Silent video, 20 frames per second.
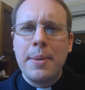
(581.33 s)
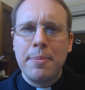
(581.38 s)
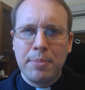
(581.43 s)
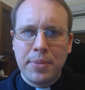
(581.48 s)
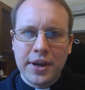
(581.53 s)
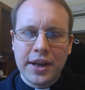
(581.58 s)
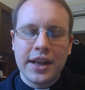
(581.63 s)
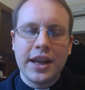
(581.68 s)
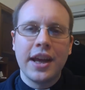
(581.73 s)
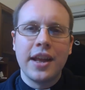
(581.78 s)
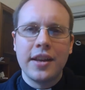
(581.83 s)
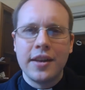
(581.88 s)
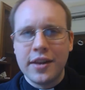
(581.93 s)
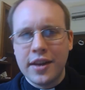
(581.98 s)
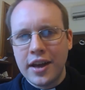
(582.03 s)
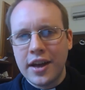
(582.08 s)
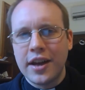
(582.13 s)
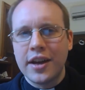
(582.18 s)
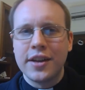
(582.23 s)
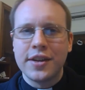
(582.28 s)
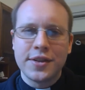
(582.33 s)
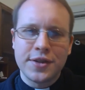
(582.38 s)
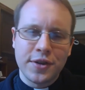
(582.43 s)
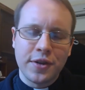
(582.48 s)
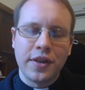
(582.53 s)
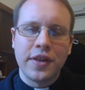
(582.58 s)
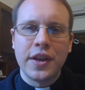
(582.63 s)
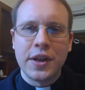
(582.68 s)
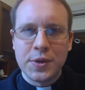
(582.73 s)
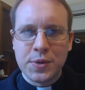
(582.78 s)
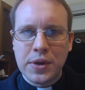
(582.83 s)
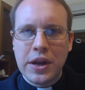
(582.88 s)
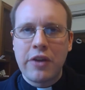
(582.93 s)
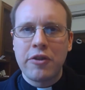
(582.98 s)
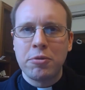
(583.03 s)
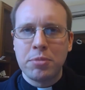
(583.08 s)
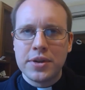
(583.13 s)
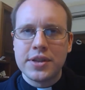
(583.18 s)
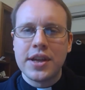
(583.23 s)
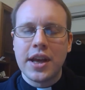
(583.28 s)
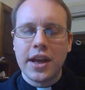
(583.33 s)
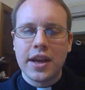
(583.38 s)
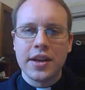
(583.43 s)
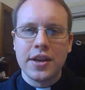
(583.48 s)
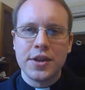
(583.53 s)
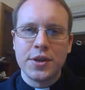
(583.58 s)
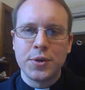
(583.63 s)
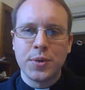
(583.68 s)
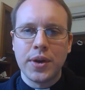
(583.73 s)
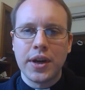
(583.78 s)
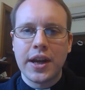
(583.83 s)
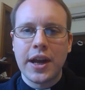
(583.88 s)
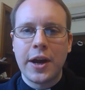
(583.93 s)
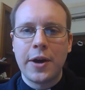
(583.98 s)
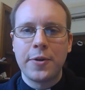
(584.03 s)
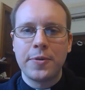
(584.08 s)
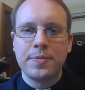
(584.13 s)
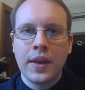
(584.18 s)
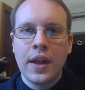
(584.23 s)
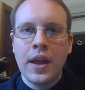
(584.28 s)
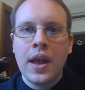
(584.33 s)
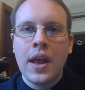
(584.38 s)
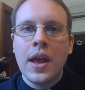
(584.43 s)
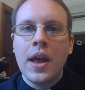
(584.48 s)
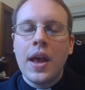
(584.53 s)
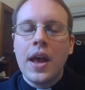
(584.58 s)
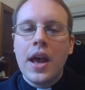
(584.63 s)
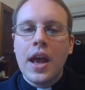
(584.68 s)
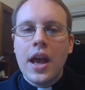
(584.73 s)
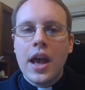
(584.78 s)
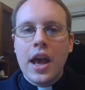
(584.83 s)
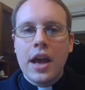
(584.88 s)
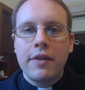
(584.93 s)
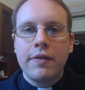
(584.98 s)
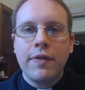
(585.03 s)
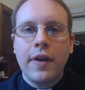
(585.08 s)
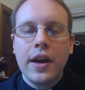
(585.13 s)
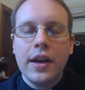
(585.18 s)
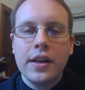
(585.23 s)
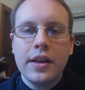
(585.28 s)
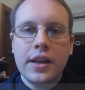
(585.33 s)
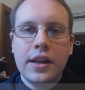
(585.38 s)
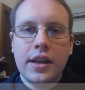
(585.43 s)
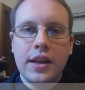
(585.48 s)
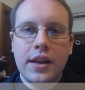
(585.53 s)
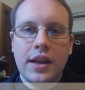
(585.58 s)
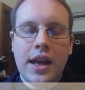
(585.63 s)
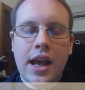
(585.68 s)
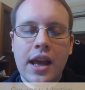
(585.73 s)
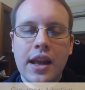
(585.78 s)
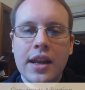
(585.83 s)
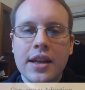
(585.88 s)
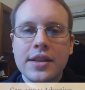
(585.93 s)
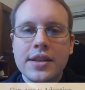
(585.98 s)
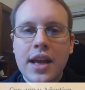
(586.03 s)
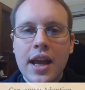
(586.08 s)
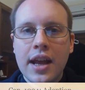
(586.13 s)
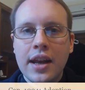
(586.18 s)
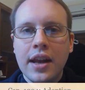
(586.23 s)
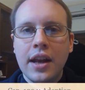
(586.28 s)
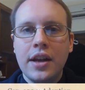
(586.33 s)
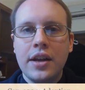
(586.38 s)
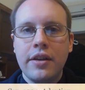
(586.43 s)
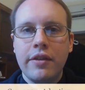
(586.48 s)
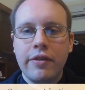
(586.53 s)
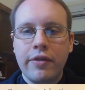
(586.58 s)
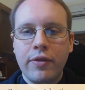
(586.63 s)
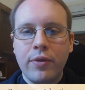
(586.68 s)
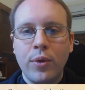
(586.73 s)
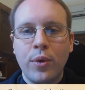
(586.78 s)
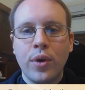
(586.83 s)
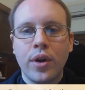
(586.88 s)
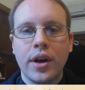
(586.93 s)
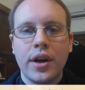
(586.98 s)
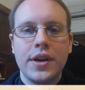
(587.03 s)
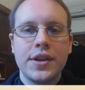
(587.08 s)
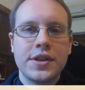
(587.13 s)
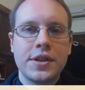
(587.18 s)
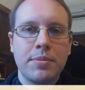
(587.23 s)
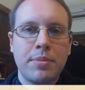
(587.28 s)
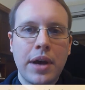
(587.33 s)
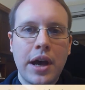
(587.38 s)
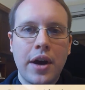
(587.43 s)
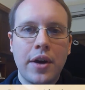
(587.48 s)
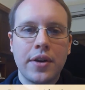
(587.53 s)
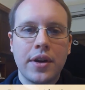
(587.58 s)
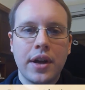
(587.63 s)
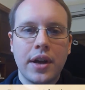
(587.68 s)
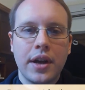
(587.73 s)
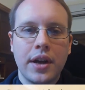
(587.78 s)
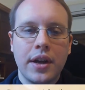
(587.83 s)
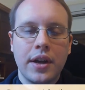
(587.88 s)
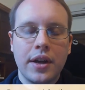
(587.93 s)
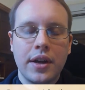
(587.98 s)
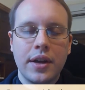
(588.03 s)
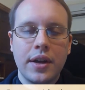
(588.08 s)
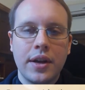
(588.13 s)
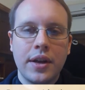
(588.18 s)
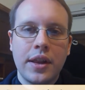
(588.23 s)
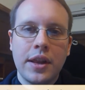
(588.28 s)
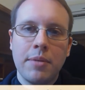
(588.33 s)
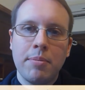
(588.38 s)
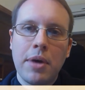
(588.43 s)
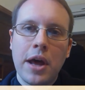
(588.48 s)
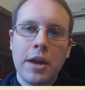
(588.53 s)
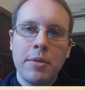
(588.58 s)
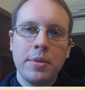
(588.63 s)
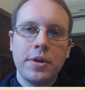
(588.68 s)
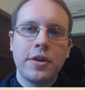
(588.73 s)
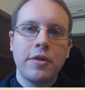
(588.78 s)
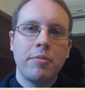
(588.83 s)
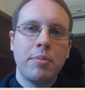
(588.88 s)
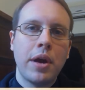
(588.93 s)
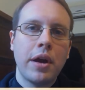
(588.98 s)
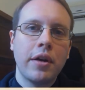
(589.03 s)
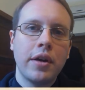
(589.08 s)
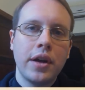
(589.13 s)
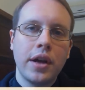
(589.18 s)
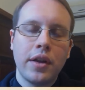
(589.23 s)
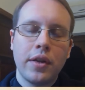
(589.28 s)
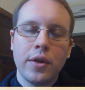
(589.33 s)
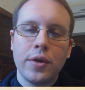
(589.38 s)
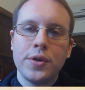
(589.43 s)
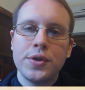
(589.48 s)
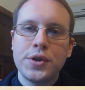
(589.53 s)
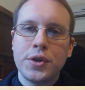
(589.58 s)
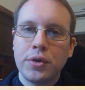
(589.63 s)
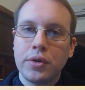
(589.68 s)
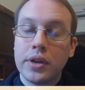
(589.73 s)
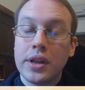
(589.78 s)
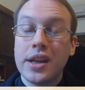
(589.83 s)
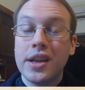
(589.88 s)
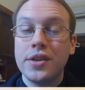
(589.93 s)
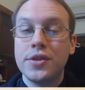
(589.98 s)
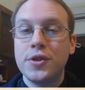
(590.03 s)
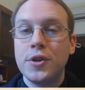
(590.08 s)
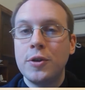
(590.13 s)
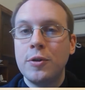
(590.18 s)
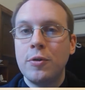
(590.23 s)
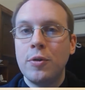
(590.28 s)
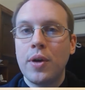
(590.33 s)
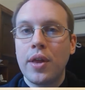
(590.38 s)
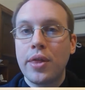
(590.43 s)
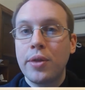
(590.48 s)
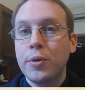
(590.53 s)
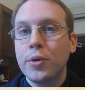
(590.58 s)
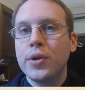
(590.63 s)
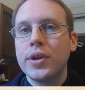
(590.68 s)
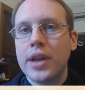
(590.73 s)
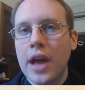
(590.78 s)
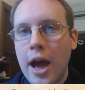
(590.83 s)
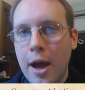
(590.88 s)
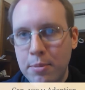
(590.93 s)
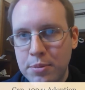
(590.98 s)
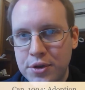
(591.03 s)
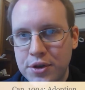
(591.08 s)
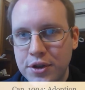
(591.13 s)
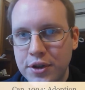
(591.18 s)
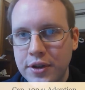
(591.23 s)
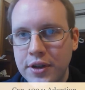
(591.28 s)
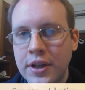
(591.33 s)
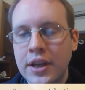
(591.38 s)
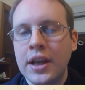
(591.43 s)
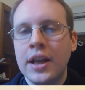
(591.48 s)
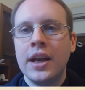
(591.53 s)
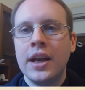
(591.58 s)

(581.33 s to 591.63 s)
But again, certain things would have to be taken into account. And finally, Canon 1094 is about the impediment of marrying those you're related to through adoption.